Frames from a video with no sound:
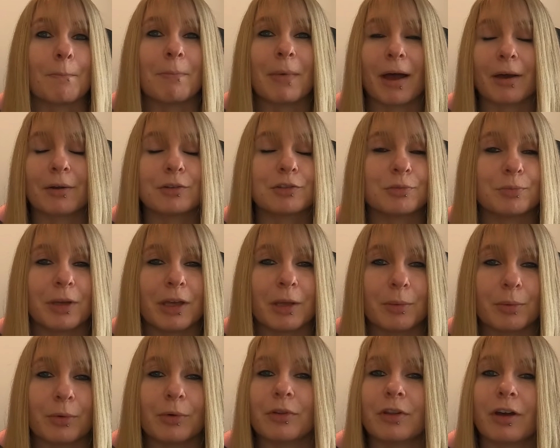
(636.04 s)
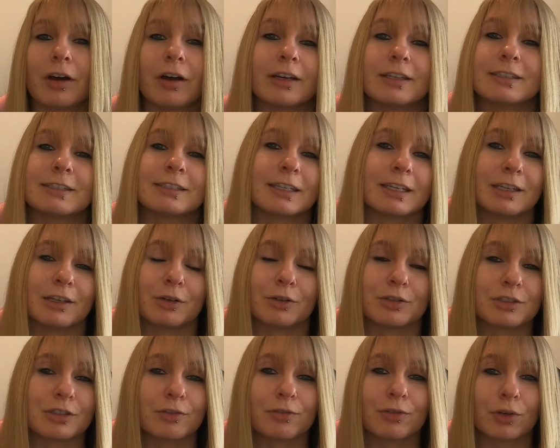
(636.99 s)
amount of people that I see
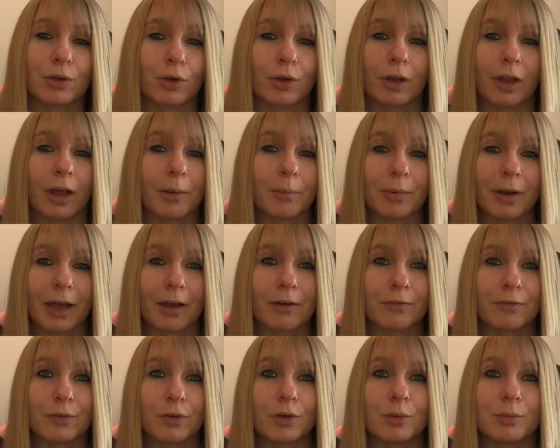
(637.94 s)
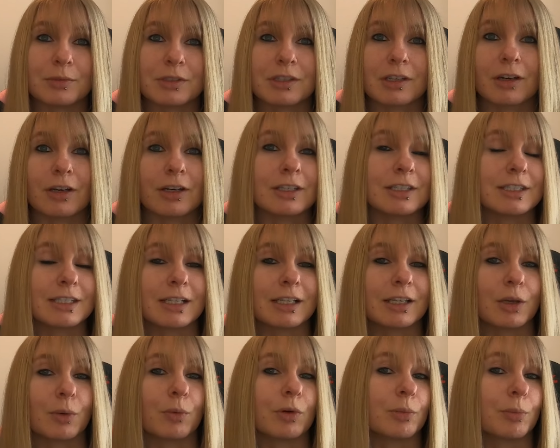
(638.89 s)
on different online platforms that are
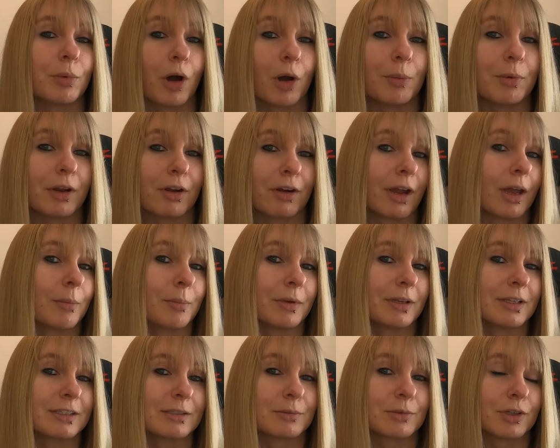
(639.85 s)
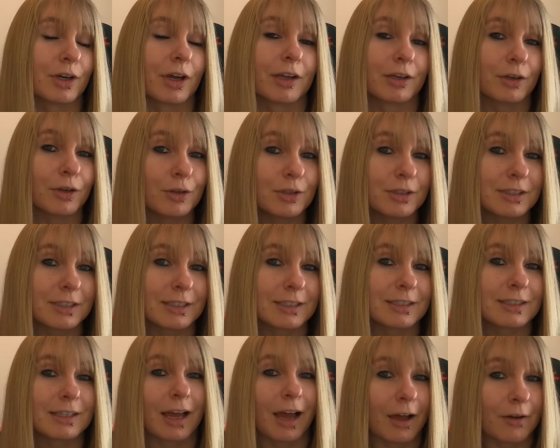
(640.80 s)
dealing with pulmonary embolism
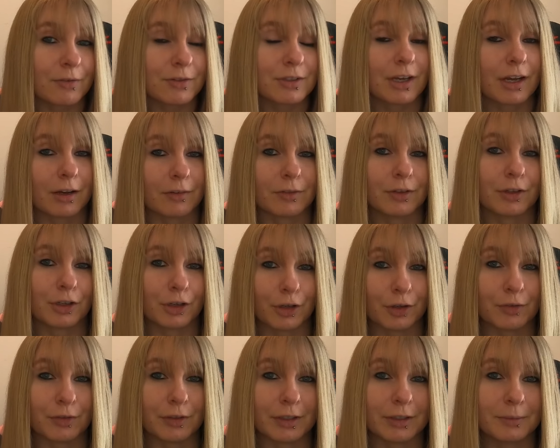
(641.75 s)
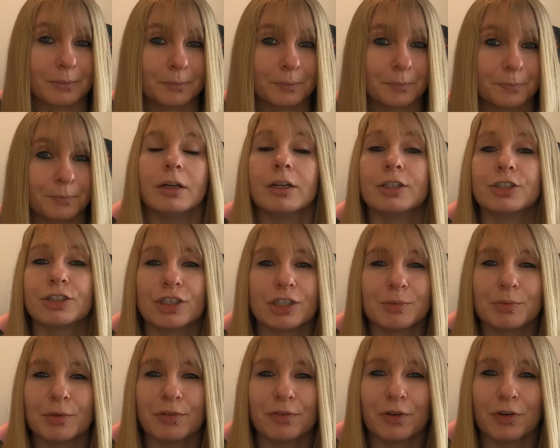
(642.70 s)
diagnosis after having COVID.
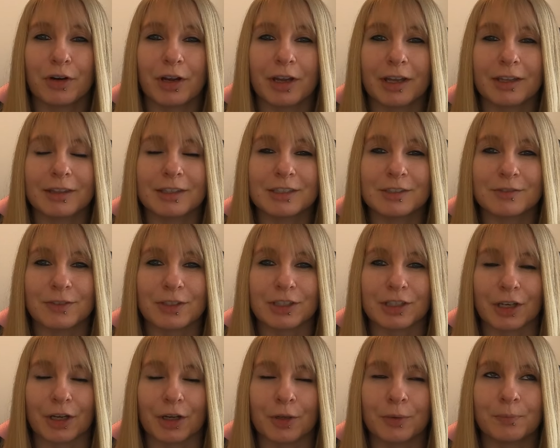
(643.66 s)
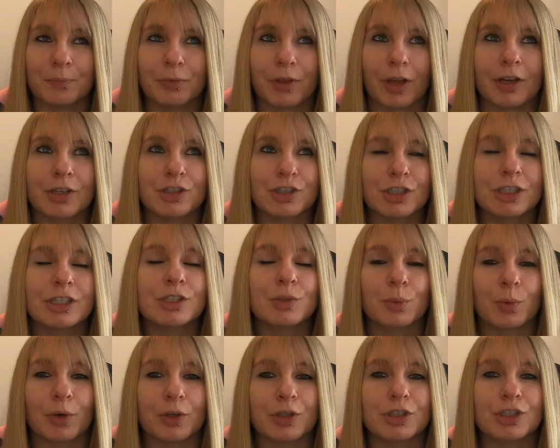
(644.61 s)
Just before I end this video, I
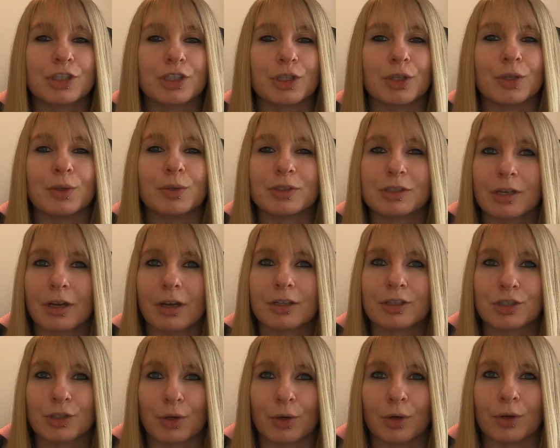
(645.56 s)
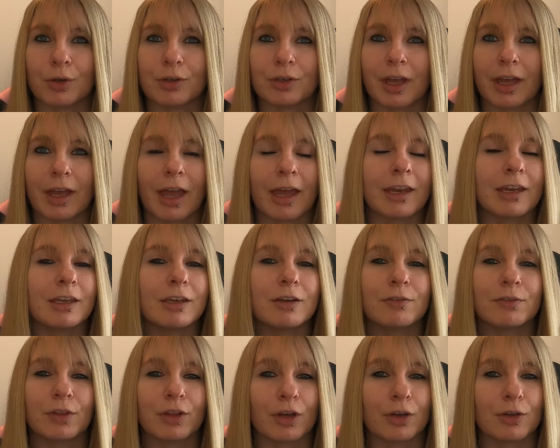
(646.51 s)
just want to touch on any
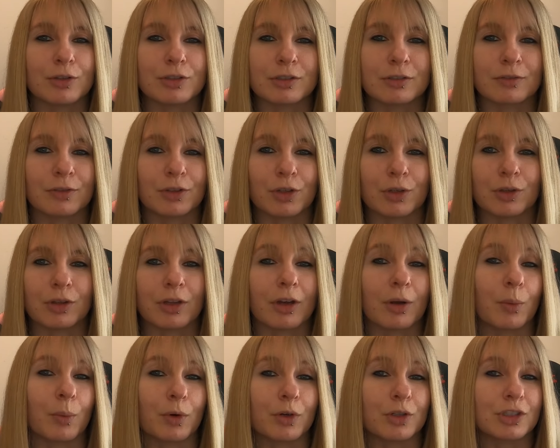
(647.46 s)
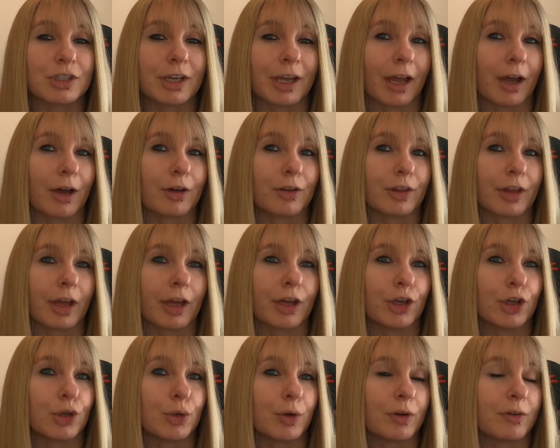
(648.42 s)
of those of you that are watching out there
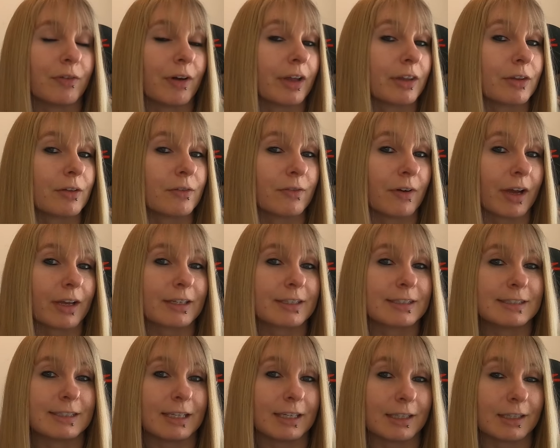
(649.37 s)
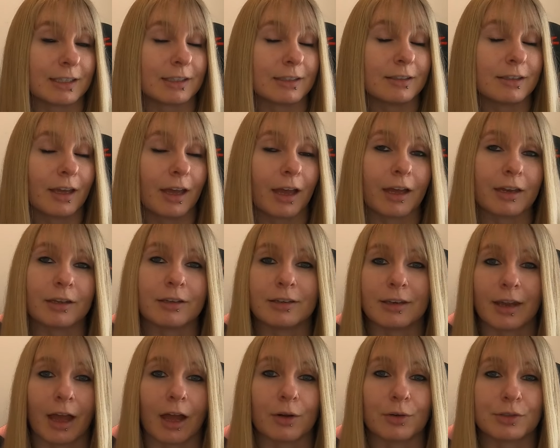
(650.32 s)
who have had the vaccine and are
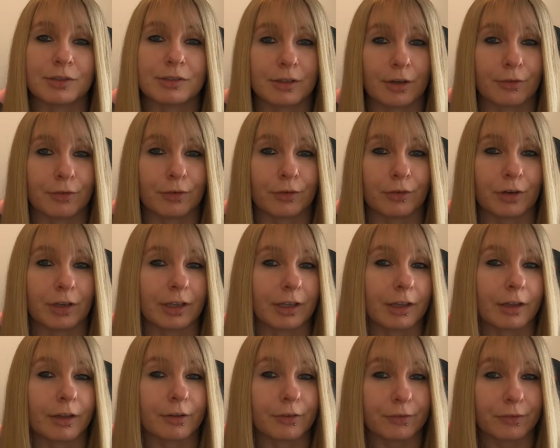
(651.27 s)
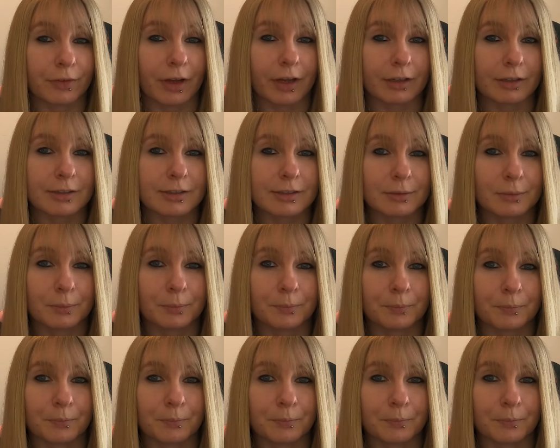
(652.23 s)
now suffering ill effects.